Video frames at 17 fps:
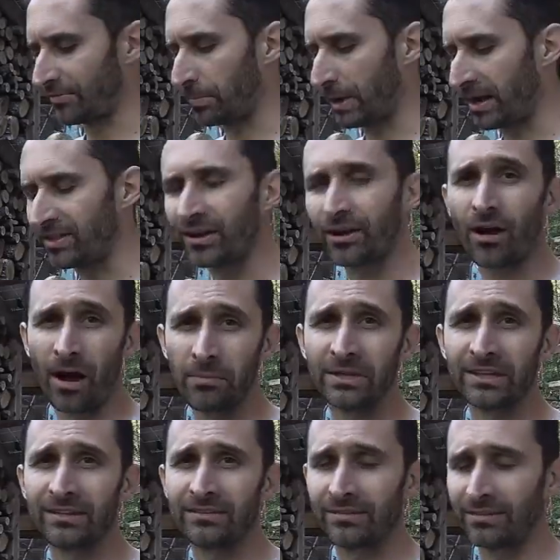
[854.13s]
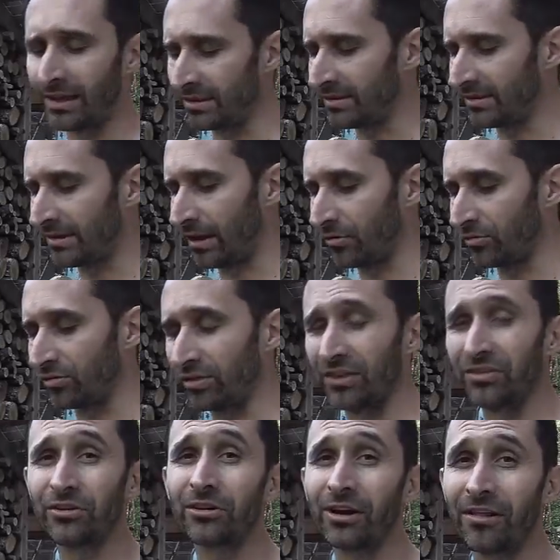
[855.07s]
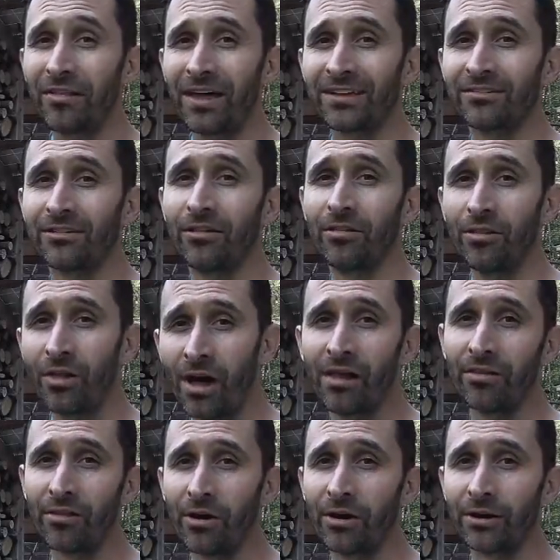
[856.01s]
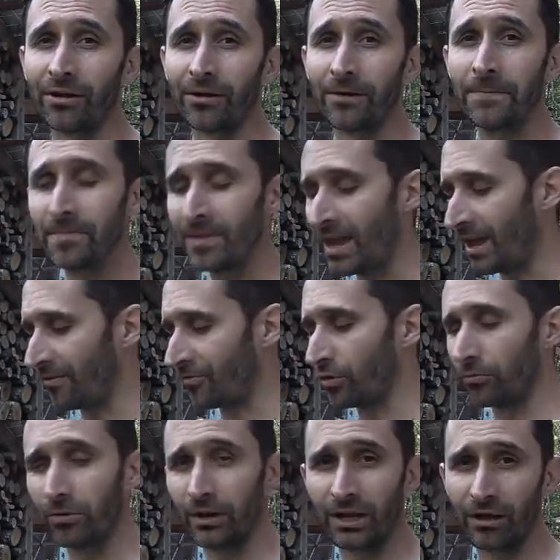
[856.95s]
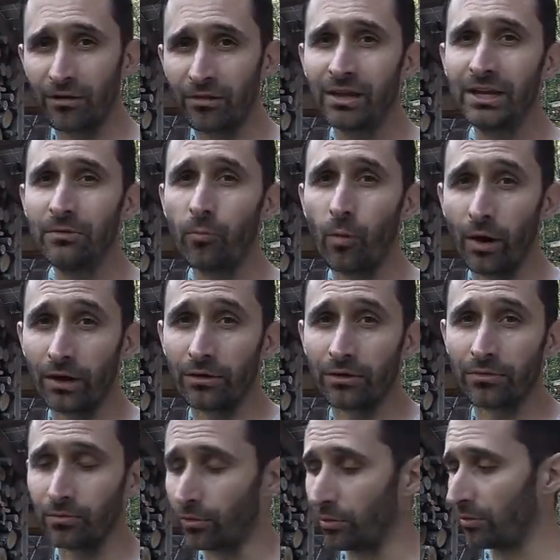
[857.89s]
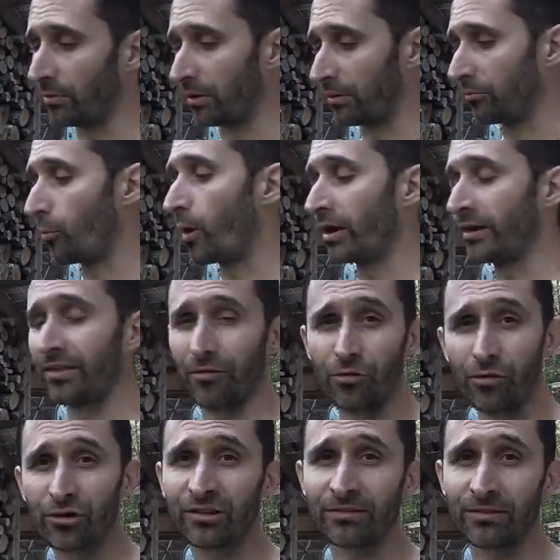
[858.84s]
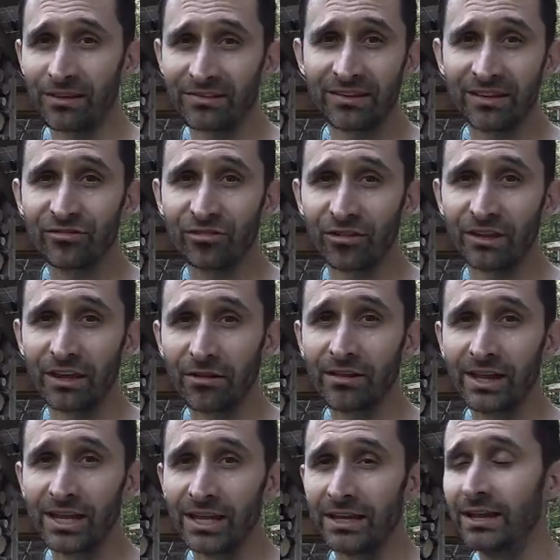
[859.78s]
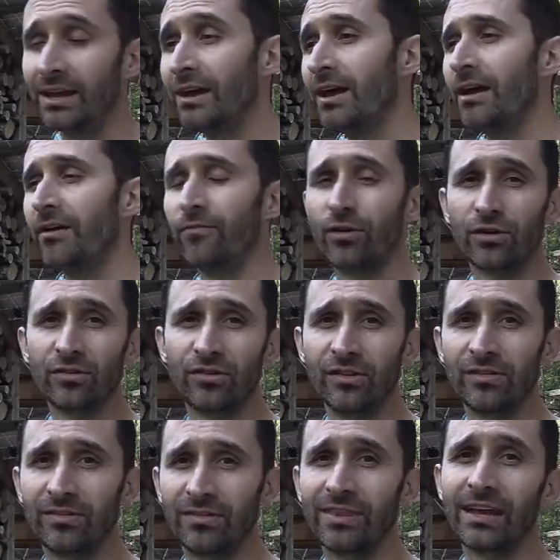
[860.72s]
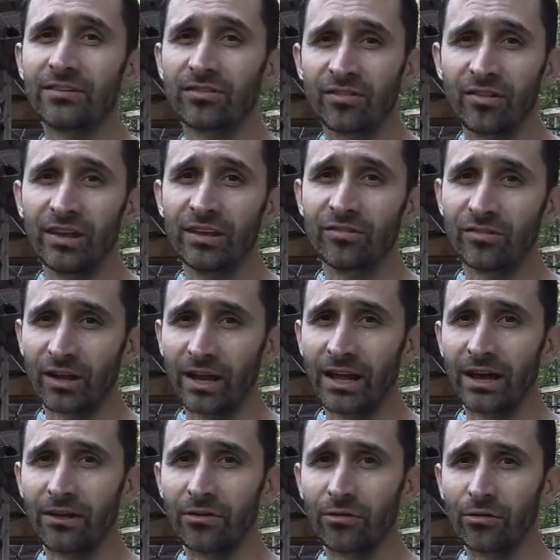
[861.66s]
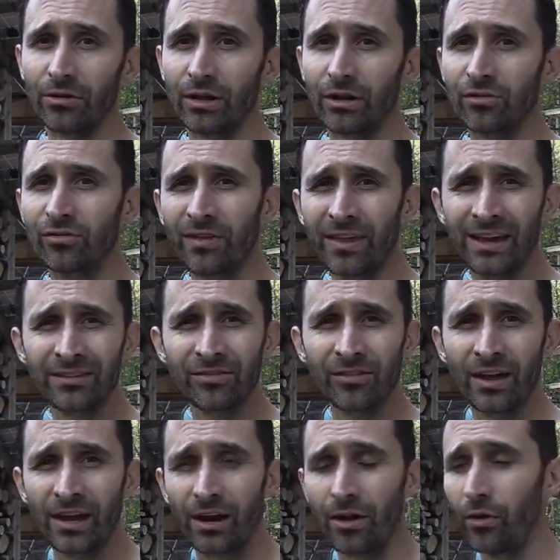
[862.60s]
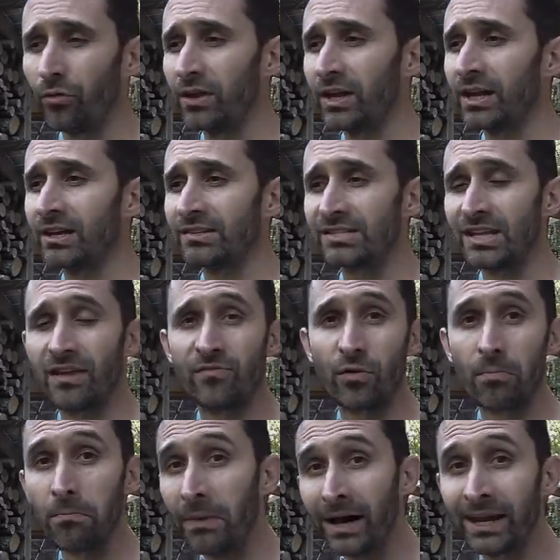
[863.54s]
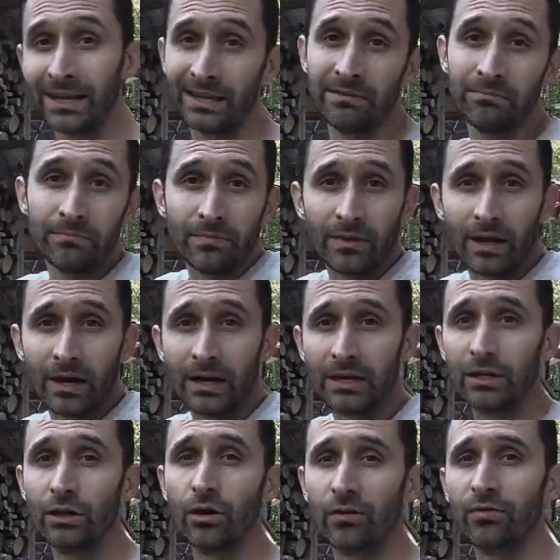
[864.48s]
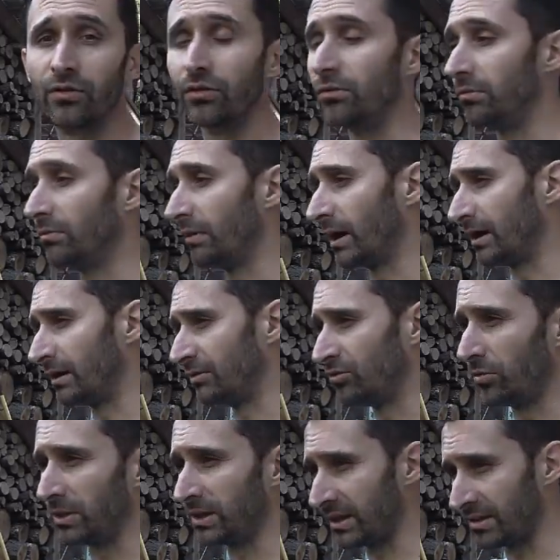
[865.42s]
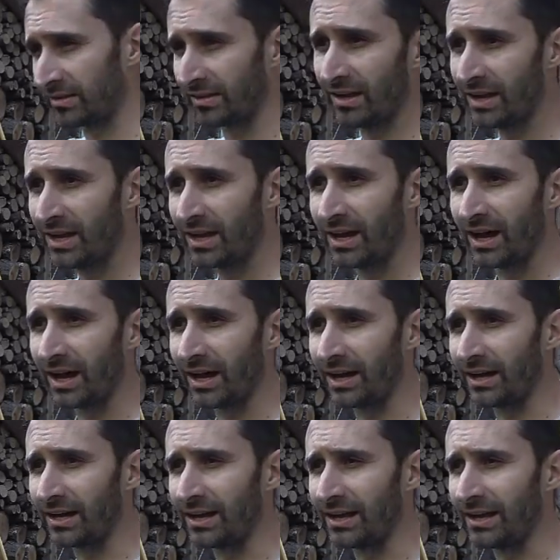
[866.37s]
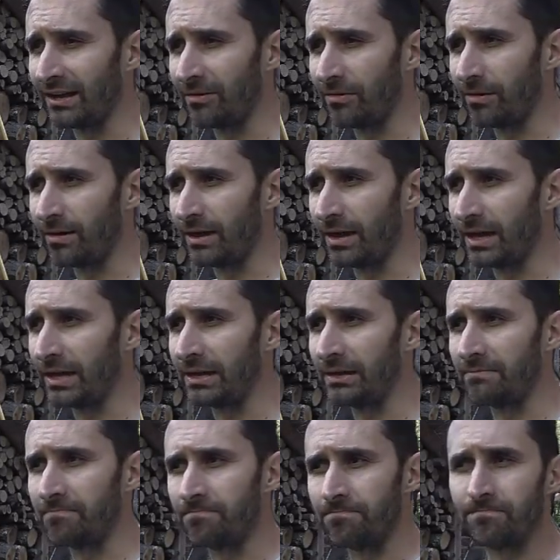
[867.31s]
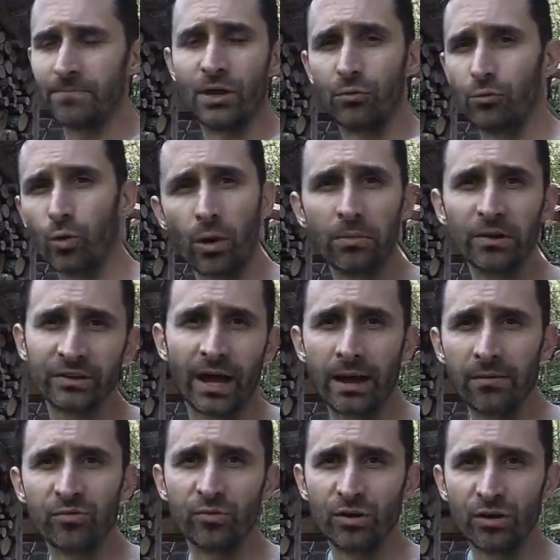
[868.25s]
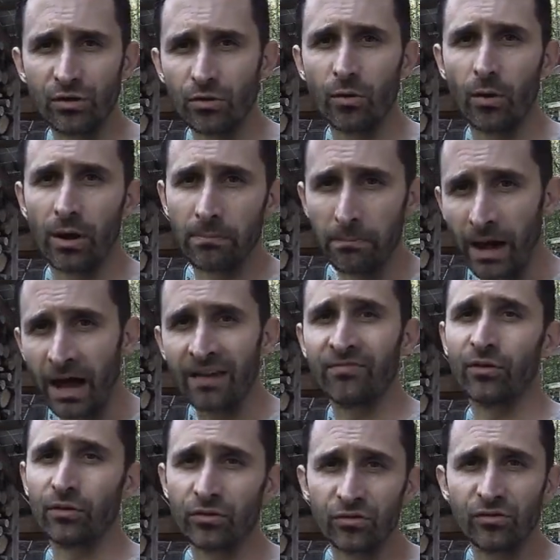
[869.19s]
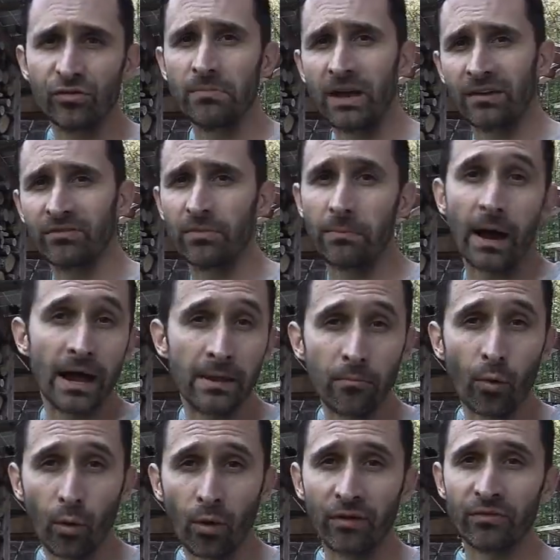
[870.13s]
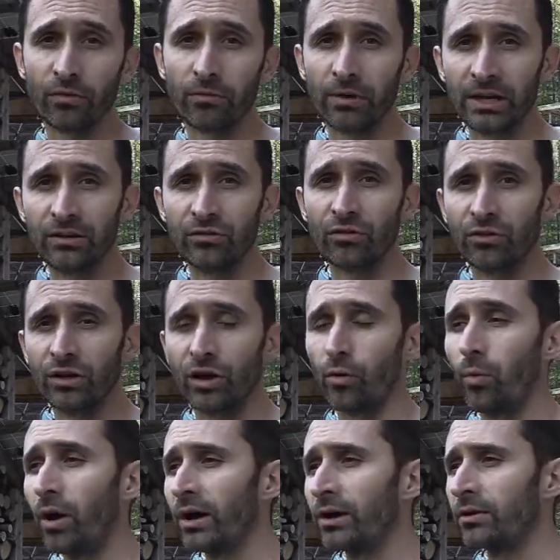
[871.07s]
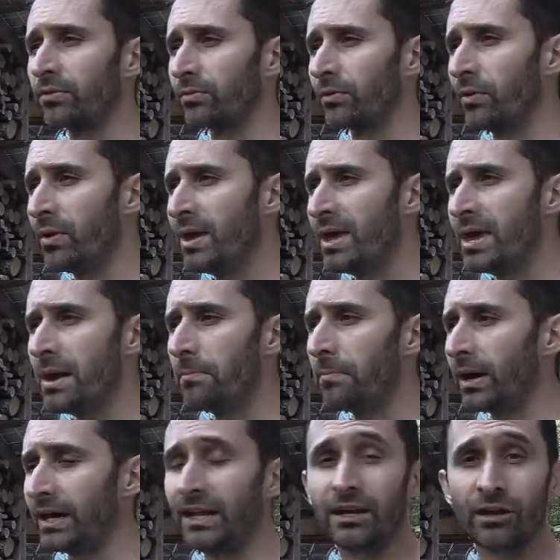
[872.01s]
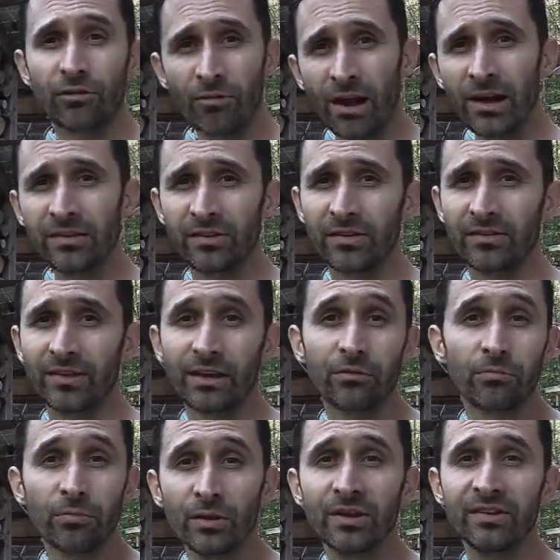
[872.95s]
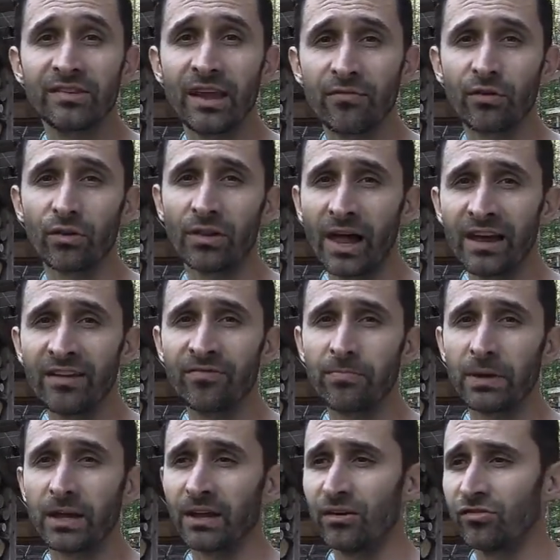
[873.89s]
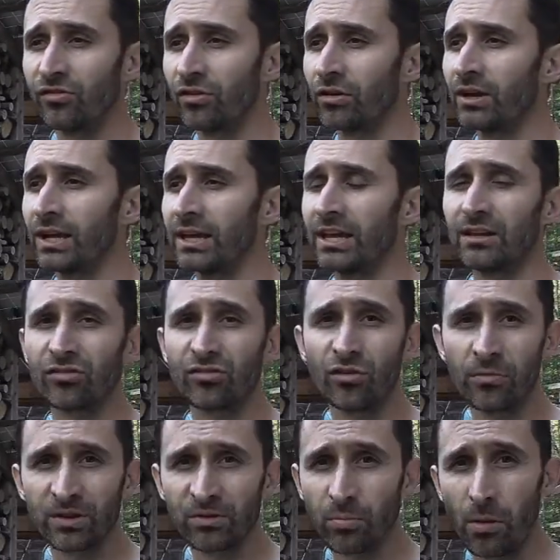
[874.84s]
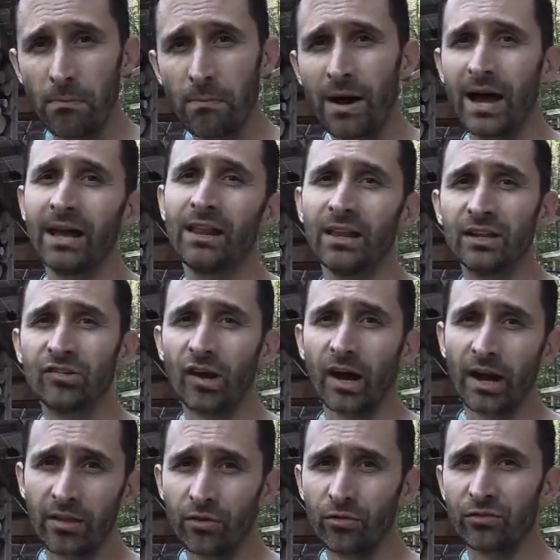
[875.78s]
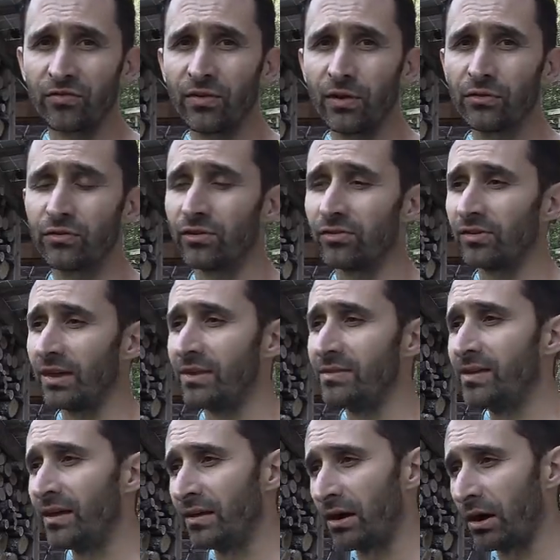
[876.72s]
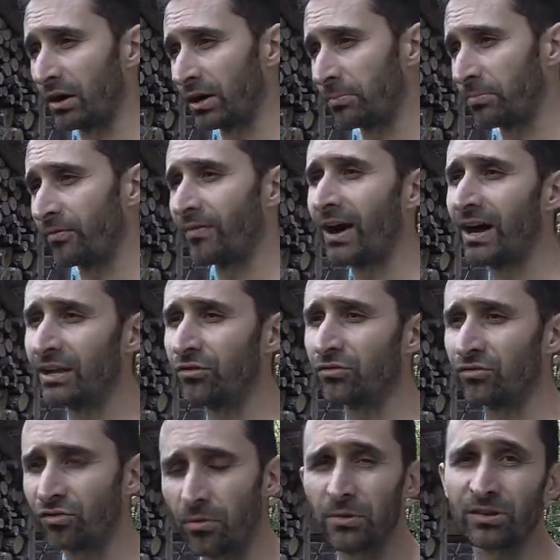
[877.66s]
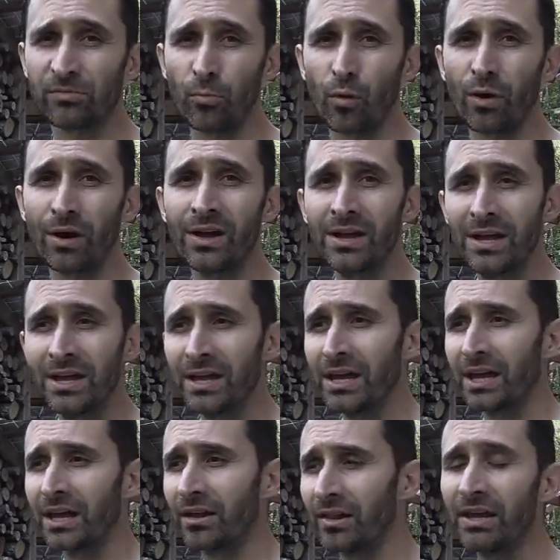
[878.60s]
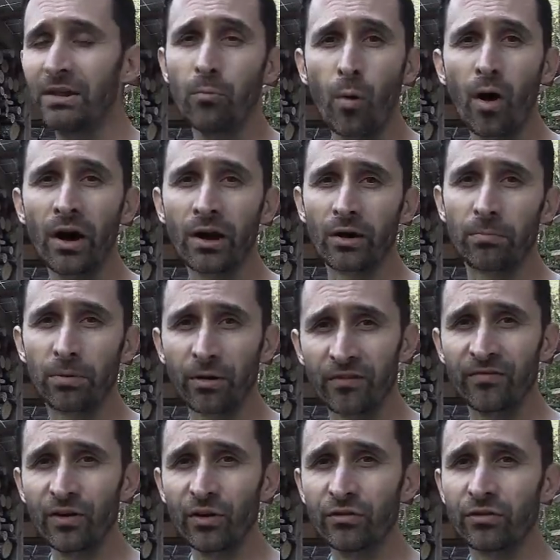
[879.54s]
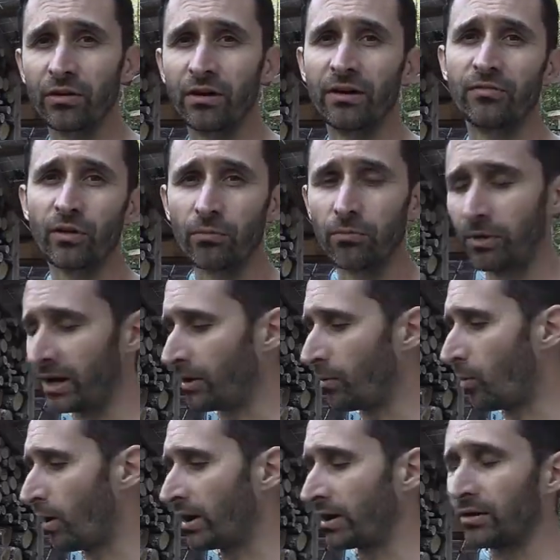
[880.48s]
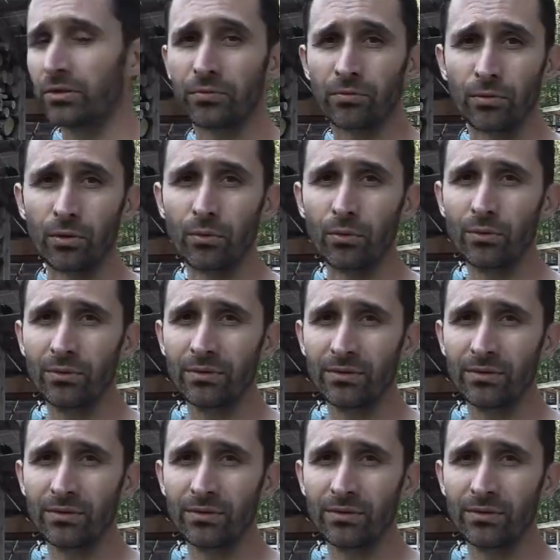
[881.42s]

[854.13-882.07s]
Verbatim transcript: But I think common sense tells you that they're going to last a lot longer if you're running clean water through, or water that looks essentially clean versus that sludge that I had earlier. So that's not only going to save you money, uh, you know, if you're uh, doing this uh, in you know normal times when you could go out and buy filters and you may have to buy more if you're running dirtier water through but in a crisis it could really save your life because you're going to get so much more mileage out of those filters and they are going to provide you so much more clean water per filter if you're running water through